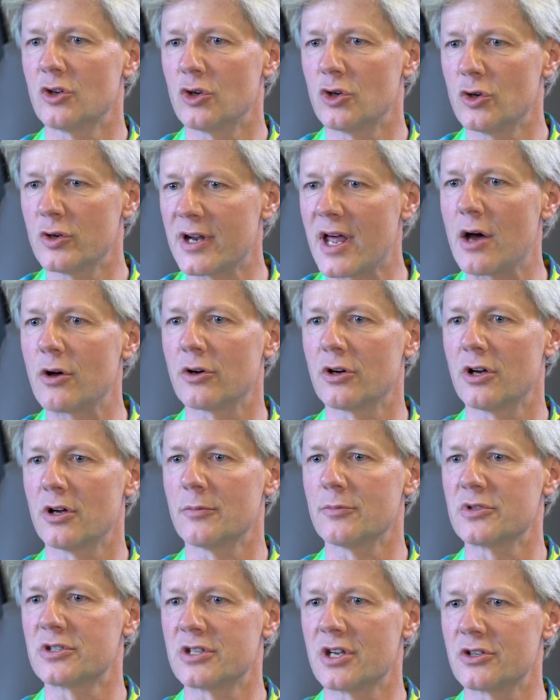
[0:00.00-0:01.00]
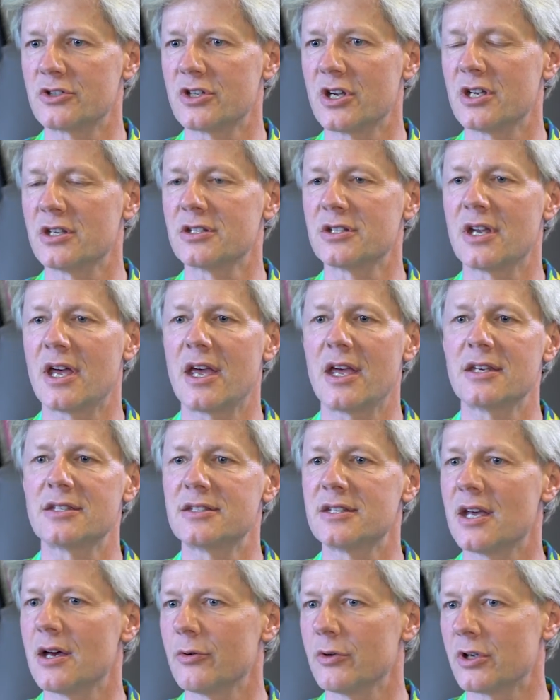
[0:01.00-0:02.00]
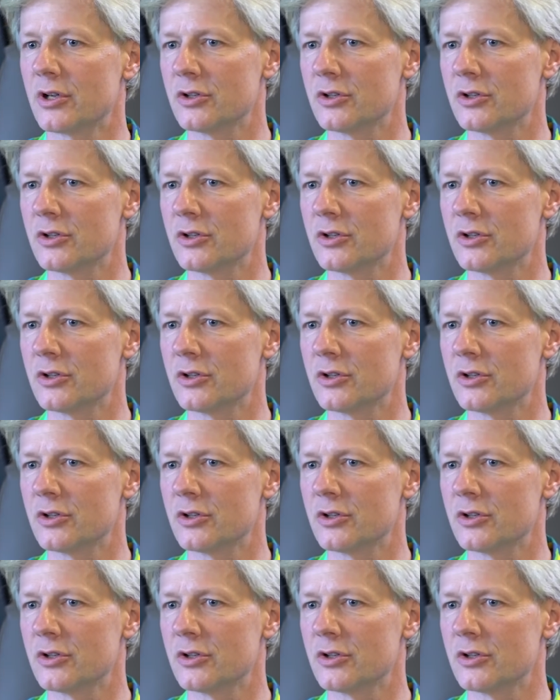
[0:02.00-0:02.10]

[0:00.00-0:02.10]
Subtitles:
good outcomes, such as ACL